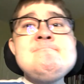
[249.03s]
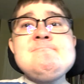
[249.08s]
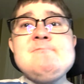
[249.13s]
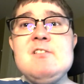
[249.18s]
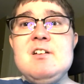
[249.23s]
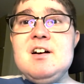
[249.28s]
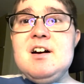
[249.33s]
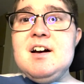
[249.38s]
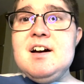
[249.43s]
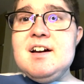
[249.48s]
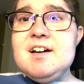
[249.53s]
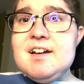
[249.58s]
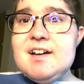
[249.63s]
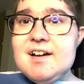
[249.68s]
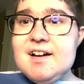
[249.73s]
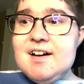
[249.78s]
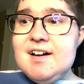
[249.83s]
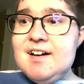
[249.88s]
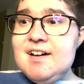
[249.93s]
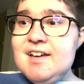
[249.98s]
uh,
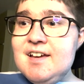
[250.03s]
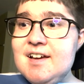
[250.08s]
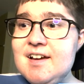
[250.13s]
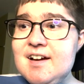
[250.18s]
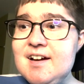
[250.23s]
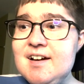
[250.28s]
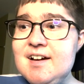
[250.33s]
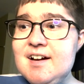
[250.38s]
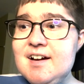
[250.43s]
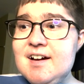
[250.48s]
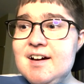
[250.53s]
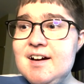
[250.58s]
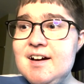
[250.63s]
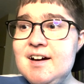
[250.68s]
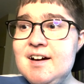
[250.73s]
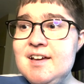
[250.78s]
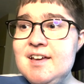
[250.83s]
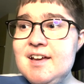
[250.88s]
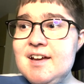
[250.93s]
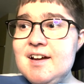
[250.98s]
I, I,
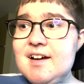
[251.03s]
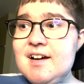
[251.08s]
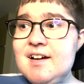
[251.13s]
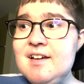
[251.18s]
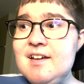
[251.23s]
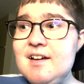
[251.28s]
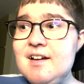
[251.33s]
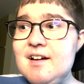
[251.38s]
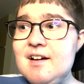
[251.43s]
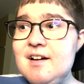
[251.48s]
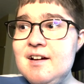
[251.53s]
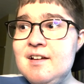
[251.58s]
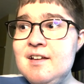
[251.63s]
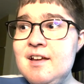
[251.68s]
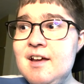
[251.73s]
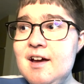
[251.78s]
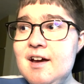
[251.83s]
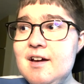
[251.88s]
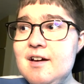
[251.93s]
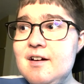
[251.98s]
I, I, I,
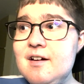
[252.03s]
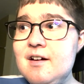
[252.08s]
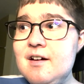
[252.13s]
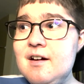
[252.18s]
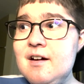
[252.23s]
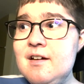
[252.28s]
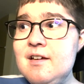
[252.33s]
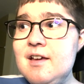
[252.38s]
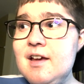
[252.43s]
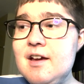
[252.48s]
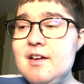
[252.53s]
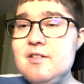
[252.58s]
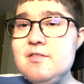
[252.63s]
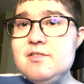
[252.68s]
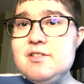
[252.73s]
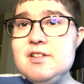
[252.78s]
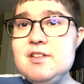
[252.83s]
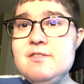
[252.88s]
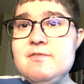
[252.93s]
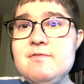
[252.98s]
yeah, uh, yeah, your
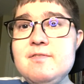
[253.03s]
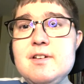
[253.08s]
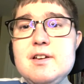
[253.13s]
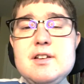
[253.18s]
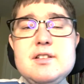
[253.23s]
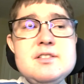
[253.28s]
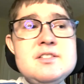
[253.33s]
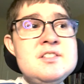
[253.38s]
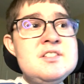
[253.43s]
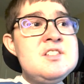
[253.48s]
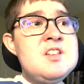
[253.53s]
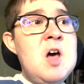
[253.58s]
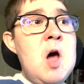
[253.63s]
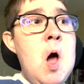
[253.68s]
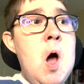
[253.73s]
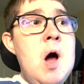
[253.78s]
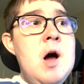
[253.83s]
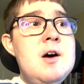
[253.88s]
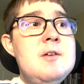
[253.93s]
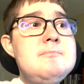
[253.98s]
defense,
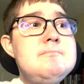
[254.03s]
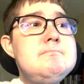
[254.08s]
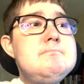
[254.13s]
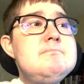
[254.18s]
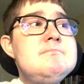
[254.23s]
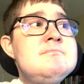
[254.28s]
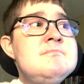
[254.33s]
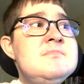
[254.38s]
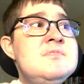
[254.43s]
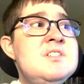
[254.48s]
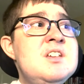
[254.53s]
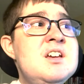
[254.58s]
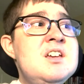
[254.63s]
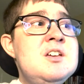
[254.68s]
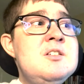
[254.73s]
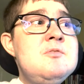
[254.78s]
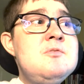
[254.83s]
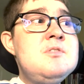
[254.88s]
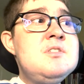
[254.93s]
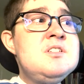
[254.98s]
uh, yeah,
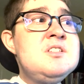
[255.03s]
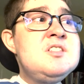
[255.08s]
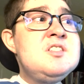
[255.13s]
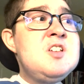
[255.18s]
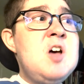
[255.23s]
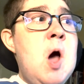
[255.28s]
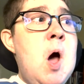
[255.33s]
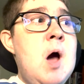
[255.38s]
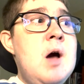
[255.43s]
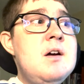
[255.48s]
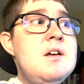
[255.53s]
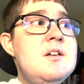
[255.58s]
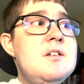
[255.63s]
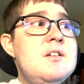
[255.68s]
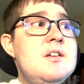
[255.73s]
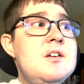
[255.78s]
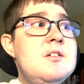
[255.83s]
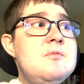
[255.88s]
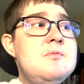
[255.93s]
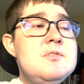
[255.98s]
it was uh, it,
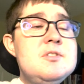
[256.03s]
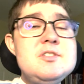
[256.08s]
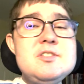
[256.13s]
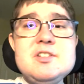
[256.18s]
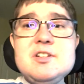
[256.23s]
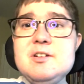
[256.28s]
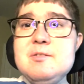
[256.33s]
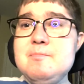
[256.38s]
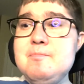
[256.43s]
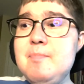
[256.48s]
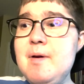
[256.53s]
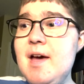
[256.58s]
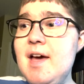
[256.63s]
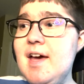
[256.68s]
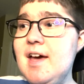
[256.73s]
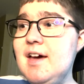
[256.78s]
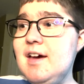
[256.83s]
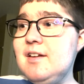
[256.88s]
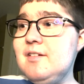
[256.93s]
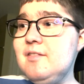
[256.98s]
it was um,
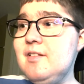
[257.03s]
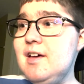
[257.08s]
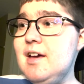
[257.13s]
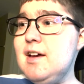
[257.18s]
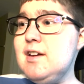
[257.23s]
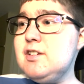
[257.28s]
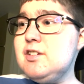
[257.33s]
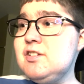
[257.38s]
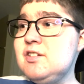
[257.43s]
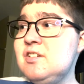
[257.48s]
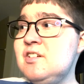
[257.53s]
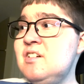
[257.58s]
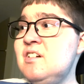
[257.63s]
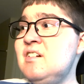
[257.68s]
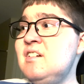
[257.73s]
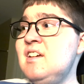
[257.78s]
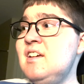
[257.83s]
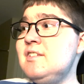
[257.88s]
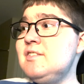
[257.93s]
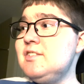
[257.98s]
bad last year.
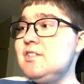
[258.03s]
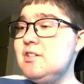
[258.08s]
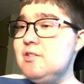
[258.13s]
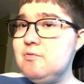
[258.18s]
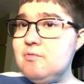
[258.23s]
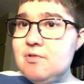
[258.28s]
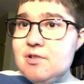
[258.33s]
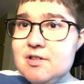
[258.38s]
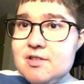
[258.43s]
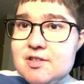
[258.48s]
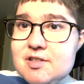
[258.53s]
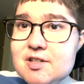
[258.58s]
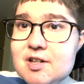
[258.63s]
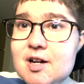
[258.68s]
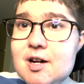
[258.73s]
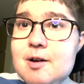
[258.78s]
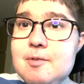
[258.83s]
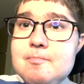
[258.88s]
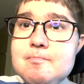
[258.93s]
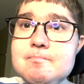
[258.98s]
Yes, it was
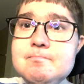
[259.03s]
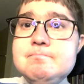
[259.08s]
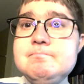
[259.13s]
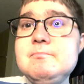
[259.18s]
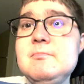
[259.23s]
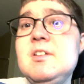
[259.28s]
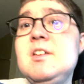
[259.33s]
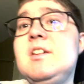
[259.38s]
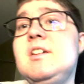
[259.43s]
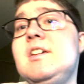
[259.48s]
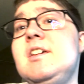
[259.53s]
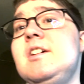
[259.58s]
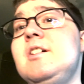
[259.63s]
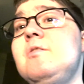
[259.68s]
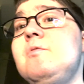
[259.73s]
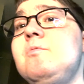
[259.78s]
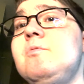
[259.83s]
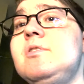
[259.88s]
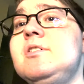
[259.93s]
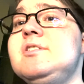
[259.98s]
um,
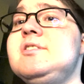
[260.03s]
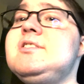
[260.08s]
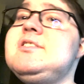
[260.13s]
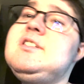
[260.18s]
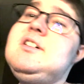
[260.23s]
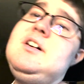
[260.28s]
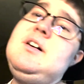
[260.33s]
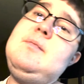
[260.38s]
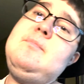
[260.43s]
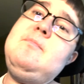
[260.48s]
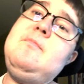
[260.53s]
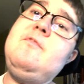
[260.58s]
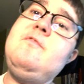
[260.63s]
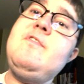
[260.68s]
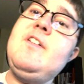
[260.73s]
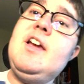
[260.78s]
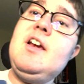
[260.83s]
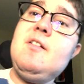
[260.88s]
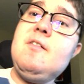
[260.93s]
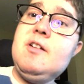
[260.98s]
it was um,
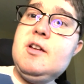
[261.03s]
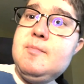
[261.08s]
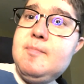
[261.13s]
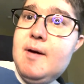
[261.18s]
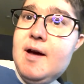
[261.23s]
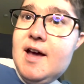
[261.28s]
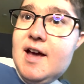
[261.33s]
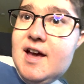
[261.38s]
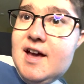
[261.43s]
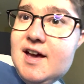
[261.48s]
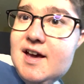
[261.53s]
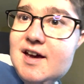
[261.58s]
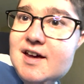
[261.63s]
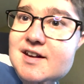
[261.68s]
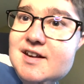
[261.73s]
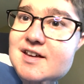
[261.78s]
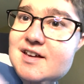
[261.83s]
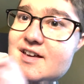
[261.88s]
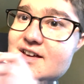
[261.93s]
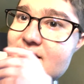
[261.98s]
very
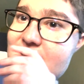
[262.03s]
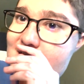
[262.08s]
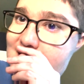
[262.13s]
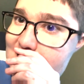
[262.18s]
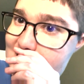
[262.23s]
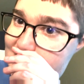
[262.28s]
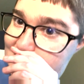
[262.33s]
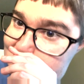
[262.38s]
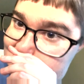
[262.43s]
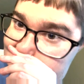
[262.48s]
bad at